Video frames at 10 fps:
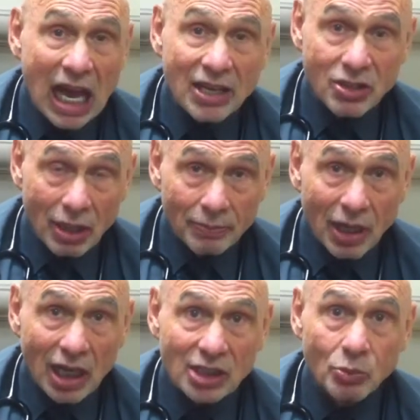and
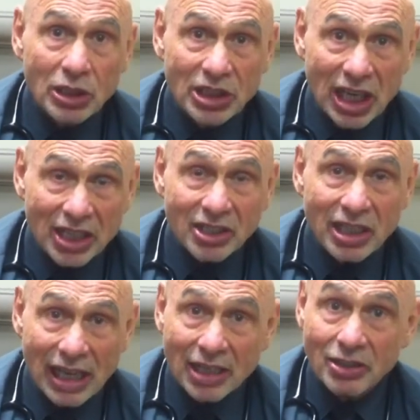sometimes we just
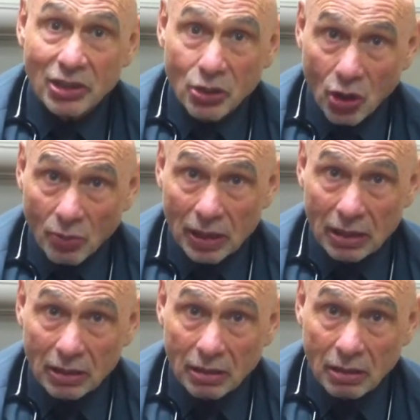can't determine.